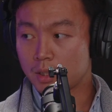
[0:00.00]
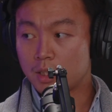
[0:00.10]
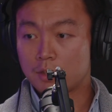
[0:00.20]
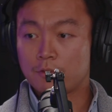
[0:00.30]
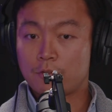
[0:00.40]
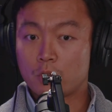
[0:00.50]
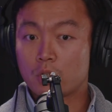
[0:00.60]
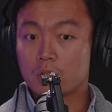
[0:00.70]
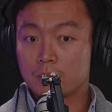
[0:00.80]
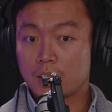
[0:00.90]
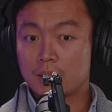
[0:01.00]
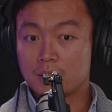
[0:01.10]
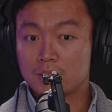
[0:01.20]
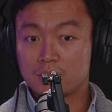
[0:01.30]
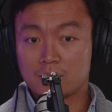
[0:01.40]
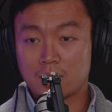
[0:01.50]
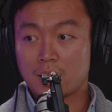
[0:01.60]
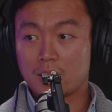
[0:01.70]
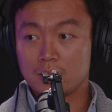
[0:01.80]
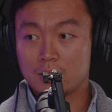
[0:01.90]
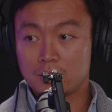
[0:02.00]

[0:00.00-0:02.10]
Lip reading: getting informed that this is not